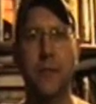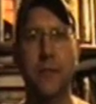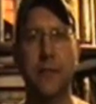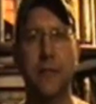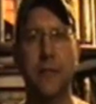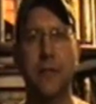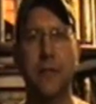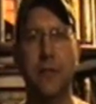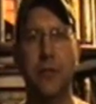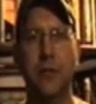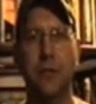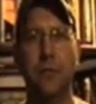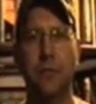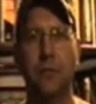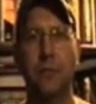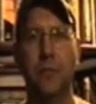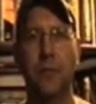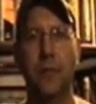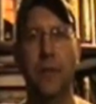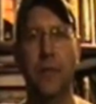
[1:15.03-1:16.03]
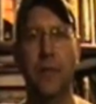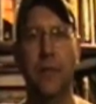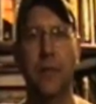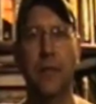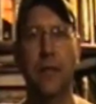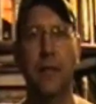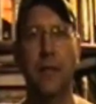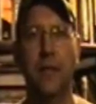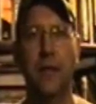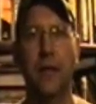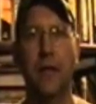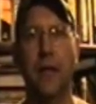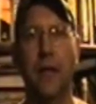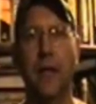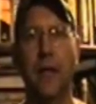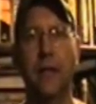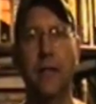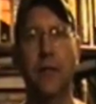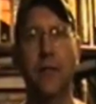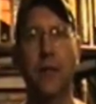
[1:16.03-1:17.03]
Institute. I'd
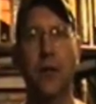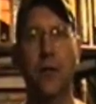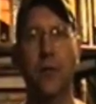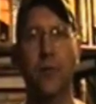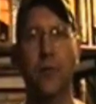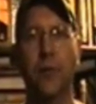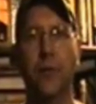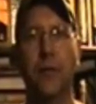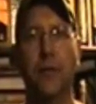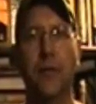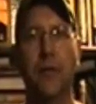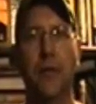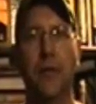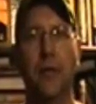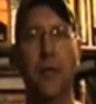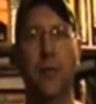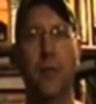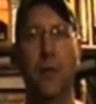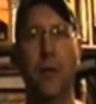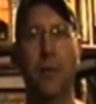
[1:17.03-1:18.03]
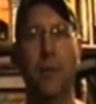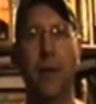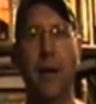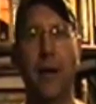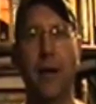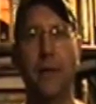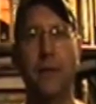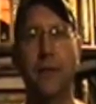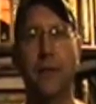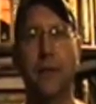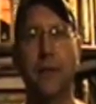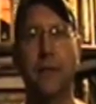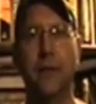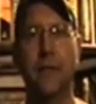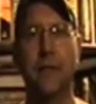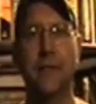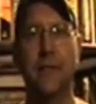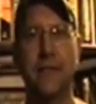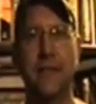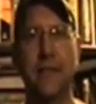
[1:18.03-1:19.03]
like to talk with you a little bit about
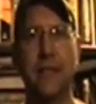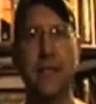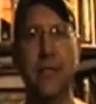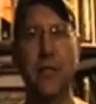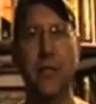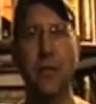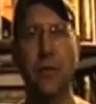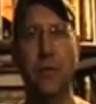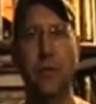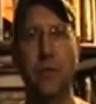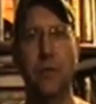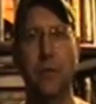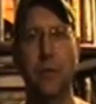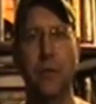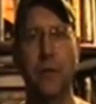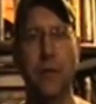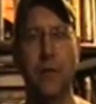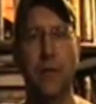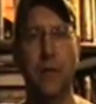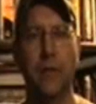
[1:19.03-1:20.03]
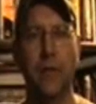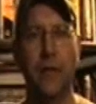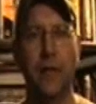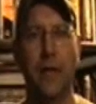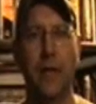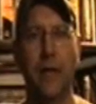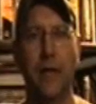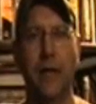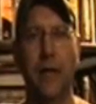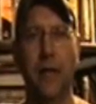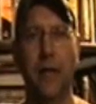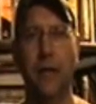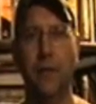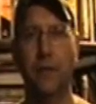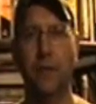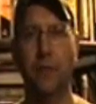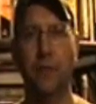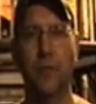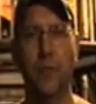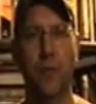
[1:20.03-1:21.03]
sinew
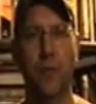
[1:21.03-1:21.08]
and